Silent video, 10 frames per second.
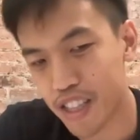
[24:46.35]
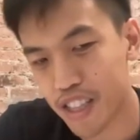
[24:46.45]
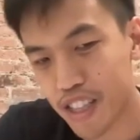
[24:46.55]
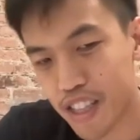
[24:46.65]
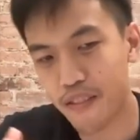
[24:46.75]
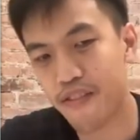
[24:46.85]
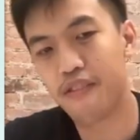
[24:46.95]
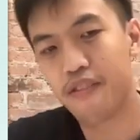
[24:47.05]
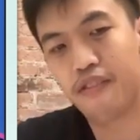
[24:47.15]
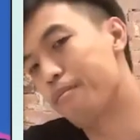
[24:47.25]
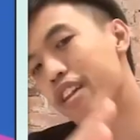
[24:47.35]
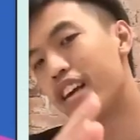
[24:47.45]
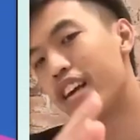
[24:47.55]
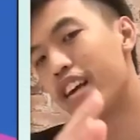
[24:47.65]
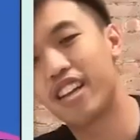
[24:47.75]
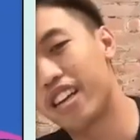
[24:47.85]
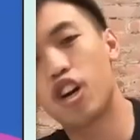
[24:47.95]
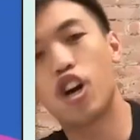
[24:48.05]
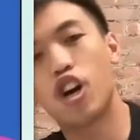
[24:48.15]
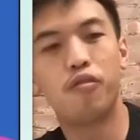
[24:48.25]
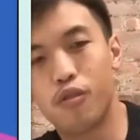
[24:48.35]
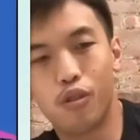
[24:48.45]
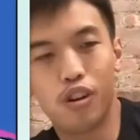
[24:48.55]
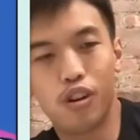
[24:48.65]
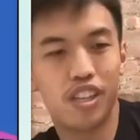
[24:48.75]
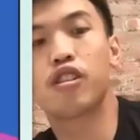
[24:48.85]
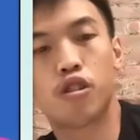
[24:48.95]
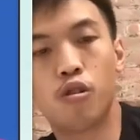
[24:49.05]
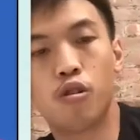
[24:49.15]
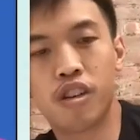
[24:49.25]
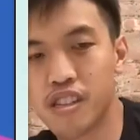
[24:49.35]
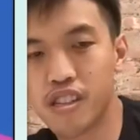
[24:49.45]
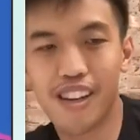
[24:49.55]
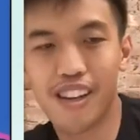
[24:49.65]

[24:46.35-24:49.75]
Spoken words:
I just kind of like frame it as a like, oh, for a single token,